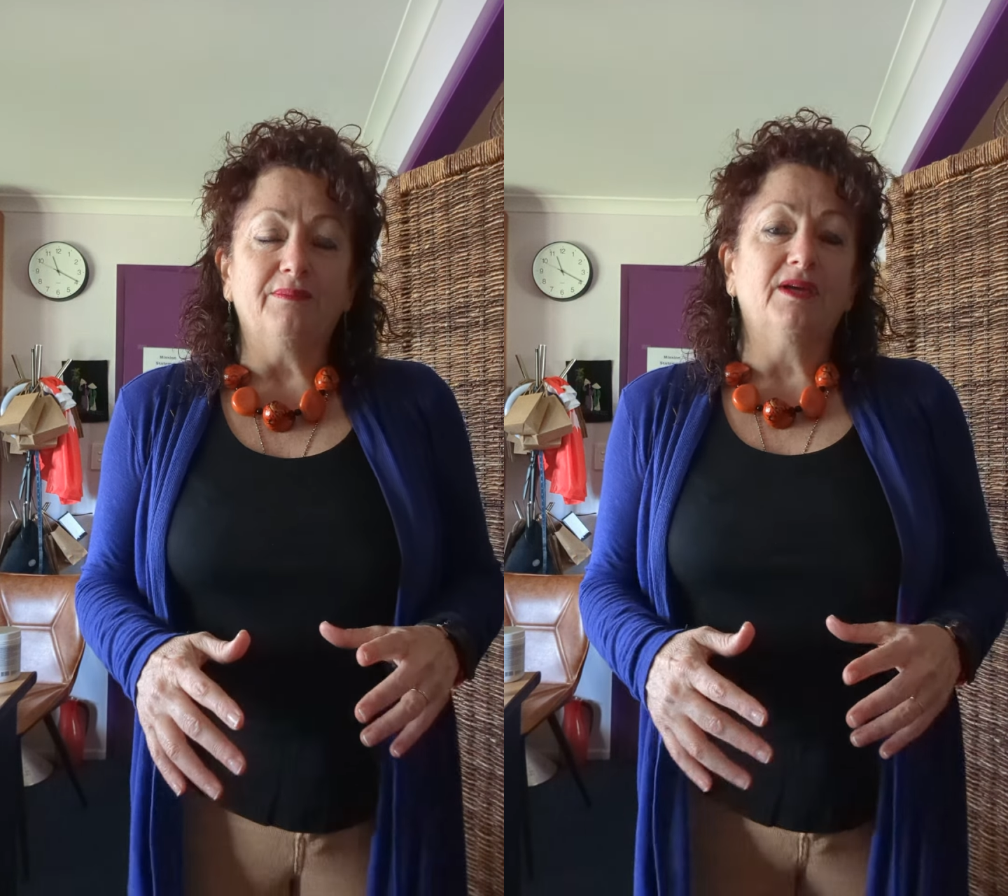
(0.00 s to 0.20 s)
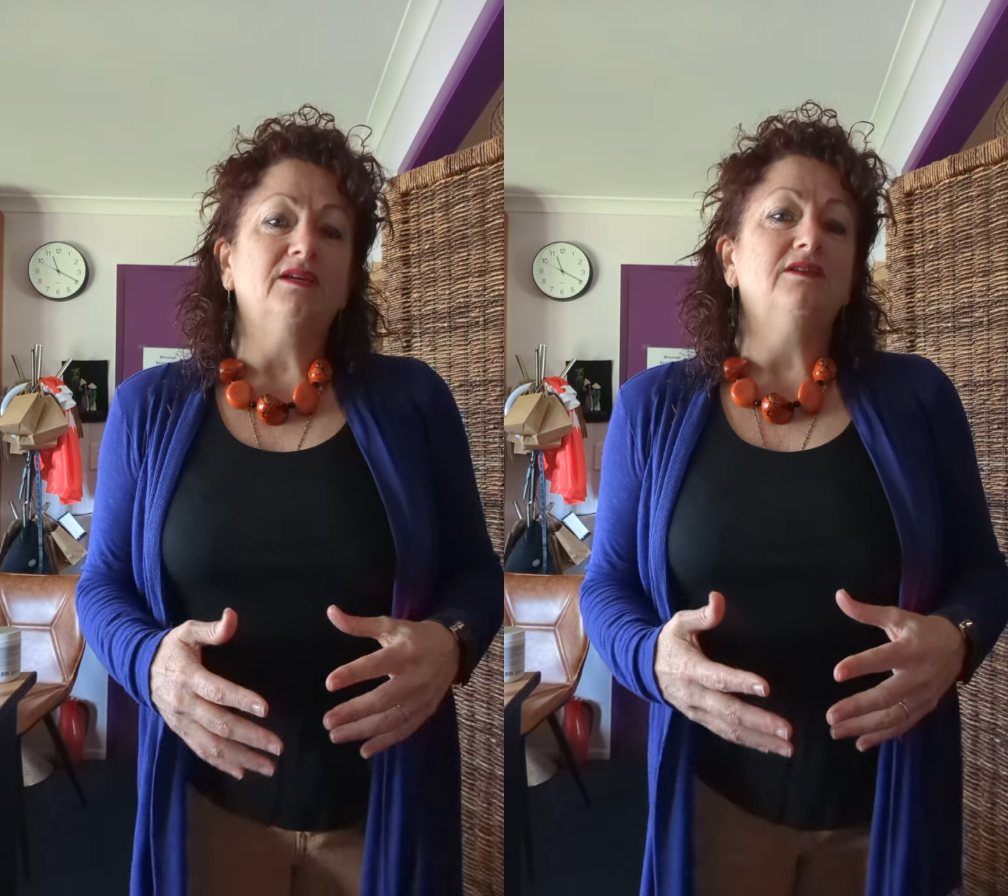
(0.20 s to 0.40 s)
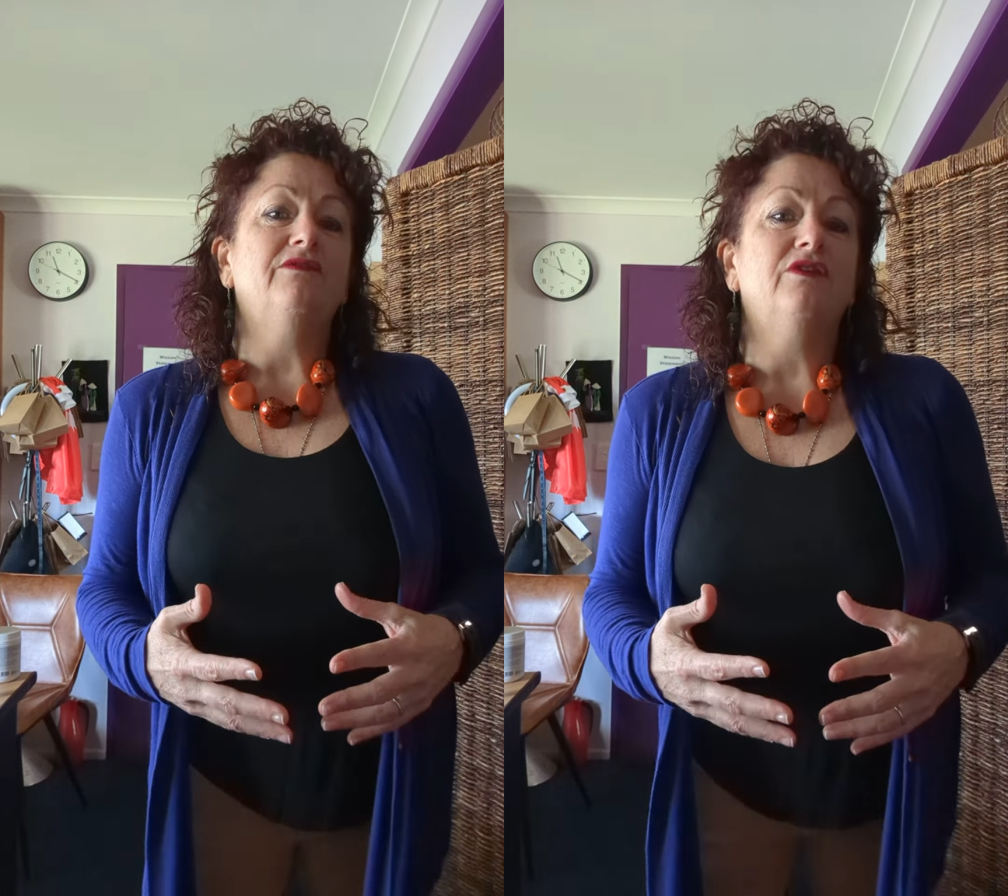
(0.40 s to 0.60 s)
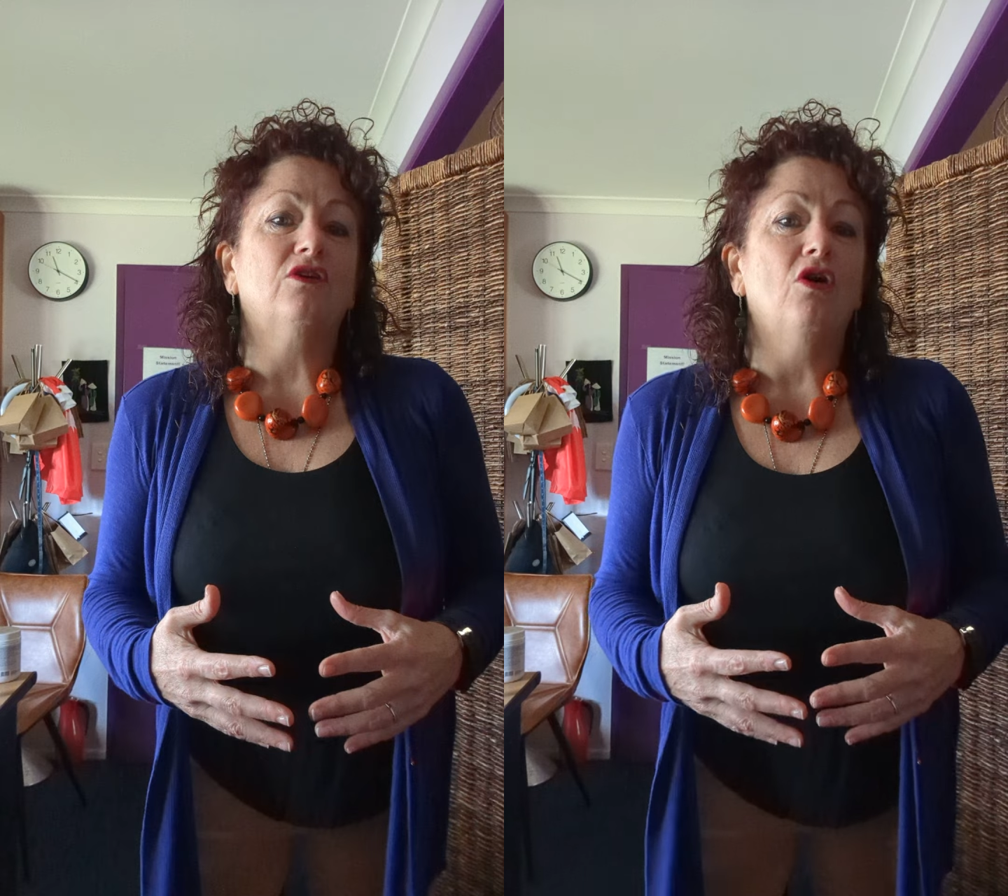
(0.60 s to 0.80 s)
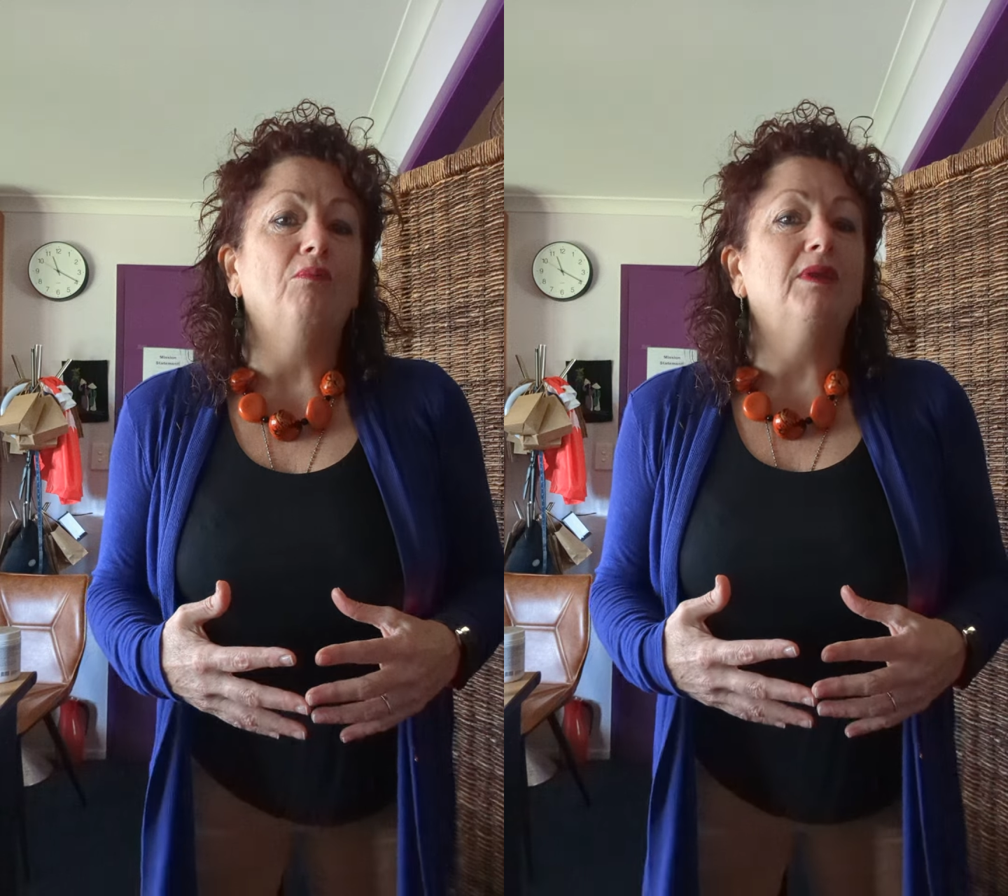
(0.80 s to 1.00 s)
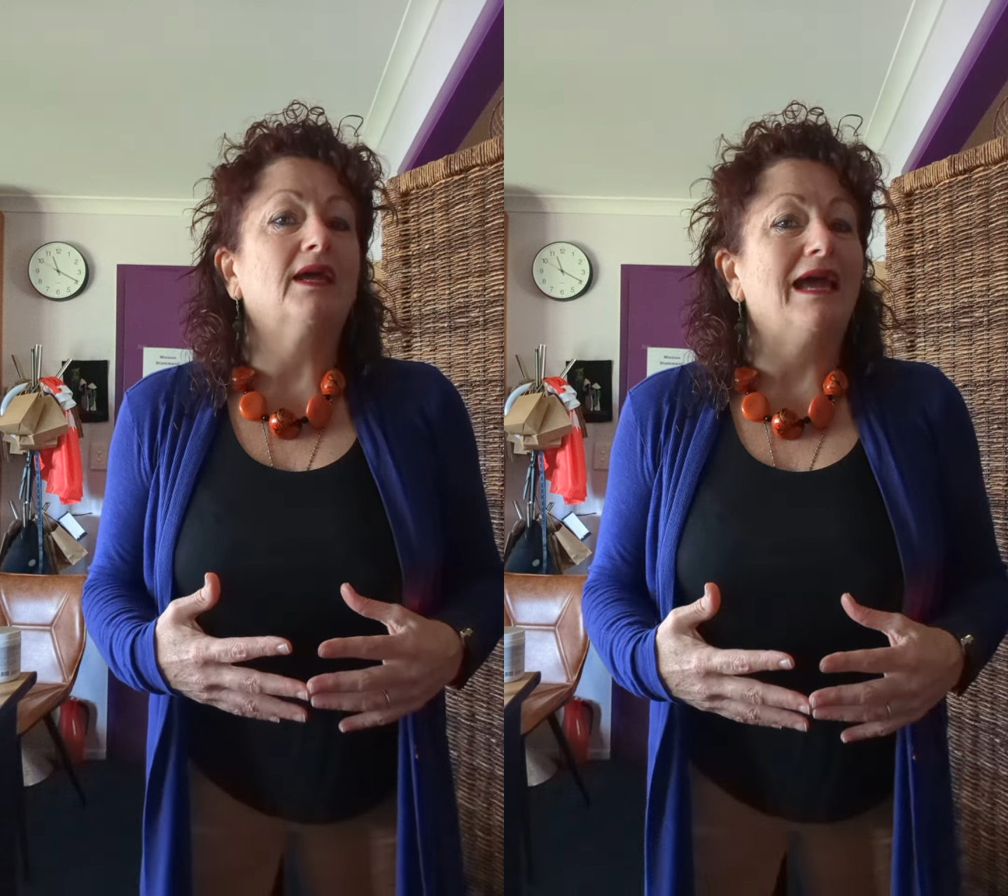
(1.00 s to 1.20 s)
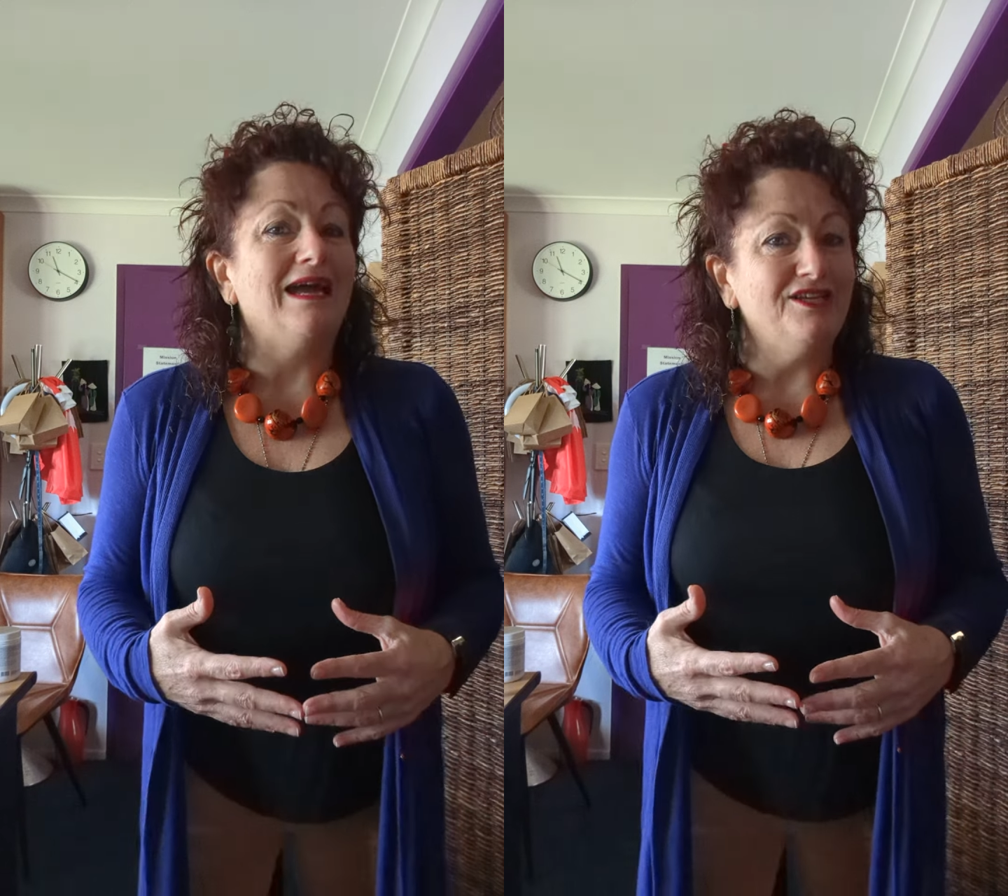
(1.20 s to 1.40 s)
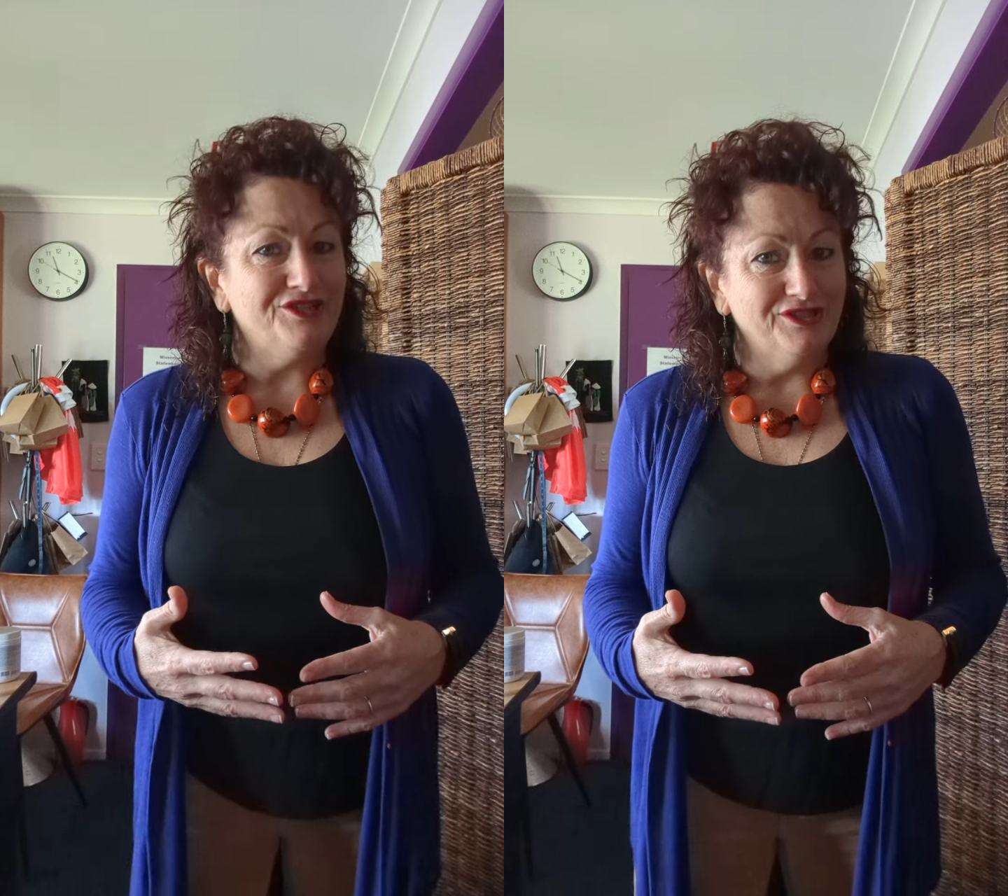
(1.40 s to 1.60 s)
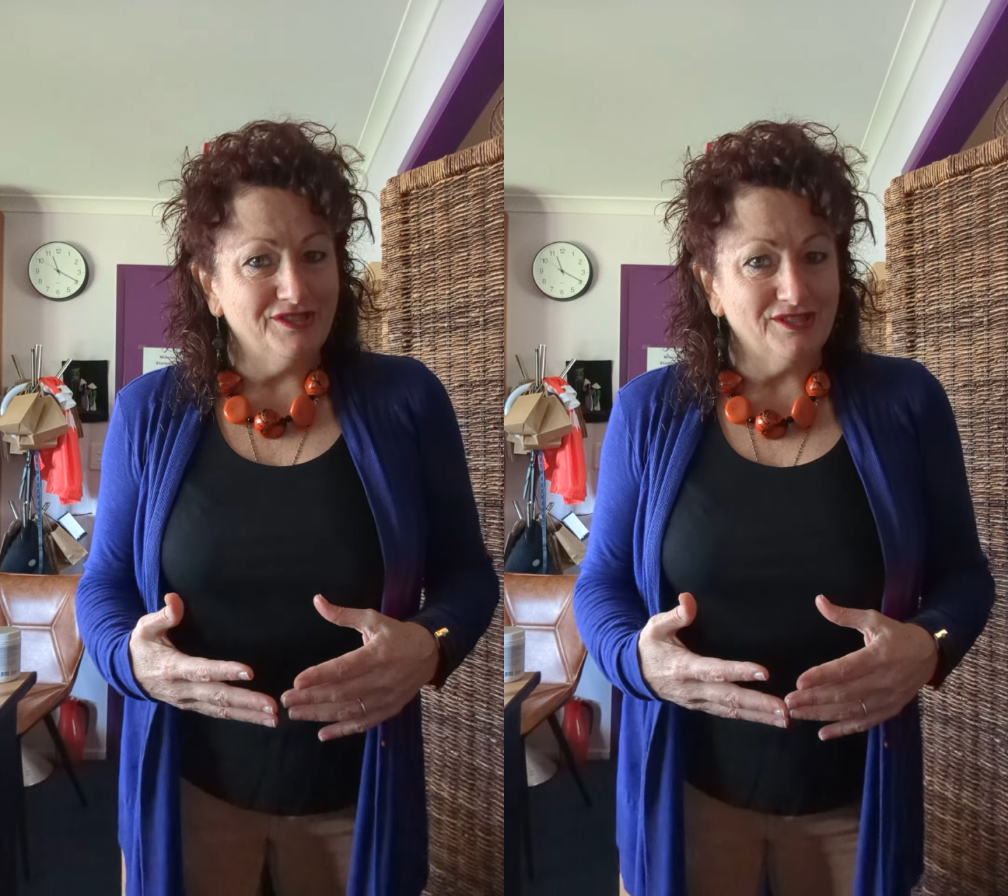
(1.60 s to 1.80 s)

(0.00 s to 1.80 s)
because of the complications